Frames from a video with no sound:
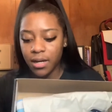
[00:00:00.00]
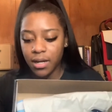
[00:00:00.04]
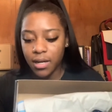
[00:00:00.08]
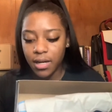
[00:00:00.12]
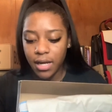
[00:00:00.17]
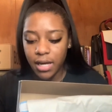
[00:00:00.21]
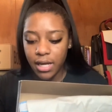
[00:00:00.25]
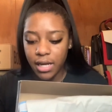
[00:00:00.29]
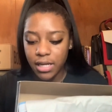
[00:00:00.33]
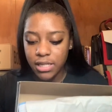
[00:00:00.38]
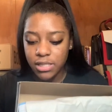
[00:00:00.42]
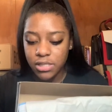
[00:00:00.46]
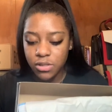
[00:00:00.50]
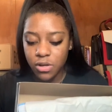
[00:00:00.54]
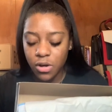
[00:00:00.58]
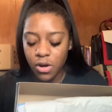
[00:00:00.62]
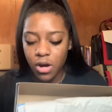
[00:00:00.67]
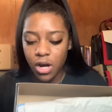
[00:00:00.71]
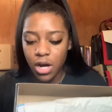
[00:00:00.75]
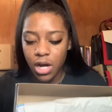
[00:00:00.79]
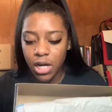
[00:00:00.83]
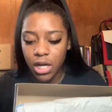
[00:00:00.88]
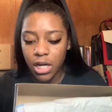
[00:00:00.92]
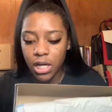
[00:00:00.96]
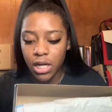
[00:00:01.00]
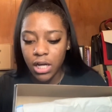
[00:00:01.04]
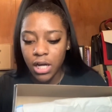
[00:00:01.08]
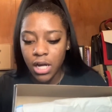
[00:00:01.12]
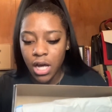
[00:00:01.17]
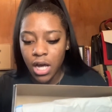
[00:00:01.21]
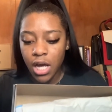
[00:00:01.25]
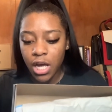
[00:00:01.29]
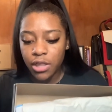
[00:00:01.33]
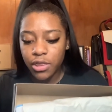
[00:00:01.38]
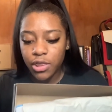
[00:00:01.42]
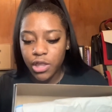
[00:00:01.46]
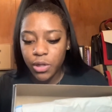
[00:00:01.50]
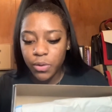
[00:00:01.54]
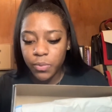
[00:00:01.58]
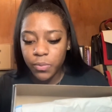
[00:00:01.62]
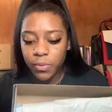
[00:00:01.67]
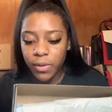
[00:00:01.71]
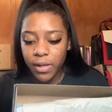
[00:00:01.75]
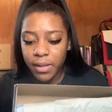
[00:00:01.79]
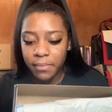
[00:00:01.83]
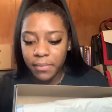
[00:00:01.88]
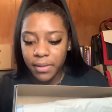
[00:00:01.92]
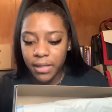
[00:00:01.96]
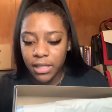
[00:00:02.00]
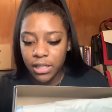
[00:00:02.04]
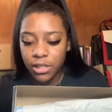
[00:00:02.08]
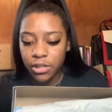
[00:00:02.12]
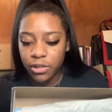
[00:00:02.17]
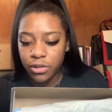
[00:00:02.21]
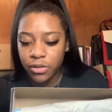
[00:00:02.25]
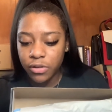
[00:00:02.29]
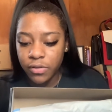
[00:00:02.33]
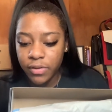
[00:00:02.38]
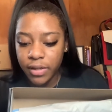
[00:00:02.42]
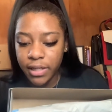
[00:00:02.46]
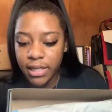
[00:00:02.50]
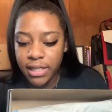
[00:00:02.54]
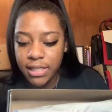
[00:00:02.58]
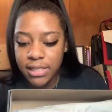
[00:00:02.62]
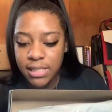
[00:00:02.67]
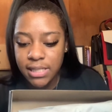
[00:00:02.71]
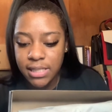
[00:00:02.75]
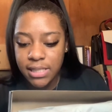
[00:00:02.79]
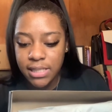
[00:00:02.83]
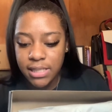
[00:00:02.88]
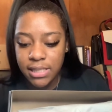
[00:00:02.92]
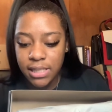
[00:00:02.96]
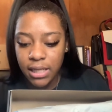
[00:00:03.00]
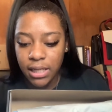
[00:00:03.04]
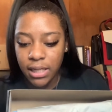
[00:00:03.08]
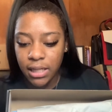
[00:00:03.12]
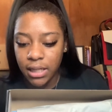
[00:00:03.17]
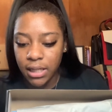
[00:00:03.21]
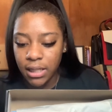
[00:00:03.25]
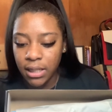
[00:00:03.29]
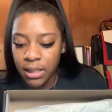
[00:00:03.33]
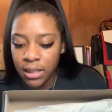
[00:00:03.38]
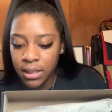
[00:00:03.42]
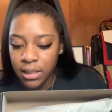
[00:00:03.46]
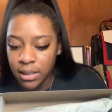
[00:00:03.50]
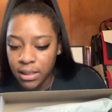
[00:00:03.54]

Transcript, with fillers: is called the women unc